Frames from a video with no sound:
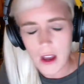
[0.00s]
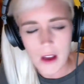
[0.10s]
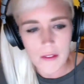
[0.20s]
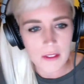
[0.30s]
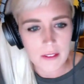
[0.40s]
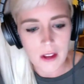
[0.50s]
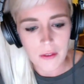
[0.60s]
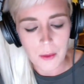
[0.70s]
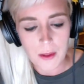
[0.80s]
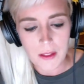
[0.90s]

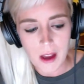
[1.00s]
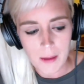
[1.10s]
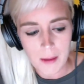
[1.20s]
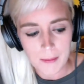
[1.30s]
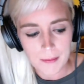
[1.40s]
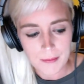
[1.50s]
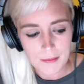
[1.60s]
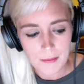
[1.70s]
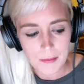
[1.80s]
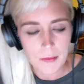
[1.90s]
stuff with
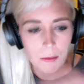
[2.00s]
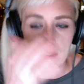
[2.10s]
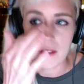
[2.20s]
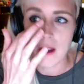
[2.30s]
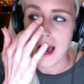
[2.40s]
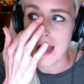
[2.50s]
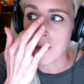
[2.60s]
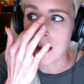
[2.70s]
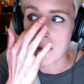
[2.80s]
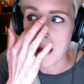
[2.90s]
the
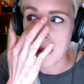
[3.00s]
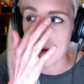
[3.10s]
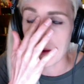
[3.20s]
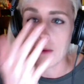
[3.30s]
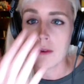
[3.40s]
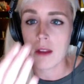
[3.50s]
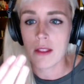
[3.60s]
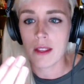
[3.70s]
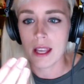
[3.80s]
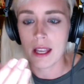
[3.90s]
highwaymen and
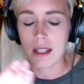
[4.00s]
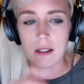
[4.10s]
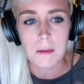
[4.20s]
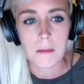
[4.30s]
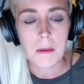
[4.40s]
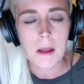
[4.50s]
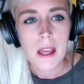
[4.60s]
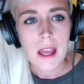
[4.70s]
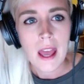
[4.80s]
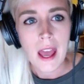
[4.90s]
the kingdom.
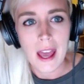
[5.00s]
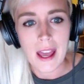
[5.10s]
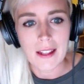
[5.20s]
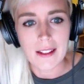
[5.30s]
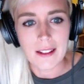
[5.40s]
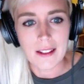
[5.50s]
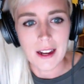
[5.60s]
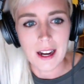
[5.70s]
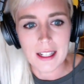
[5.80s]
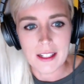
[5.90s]
And
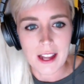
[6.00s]
I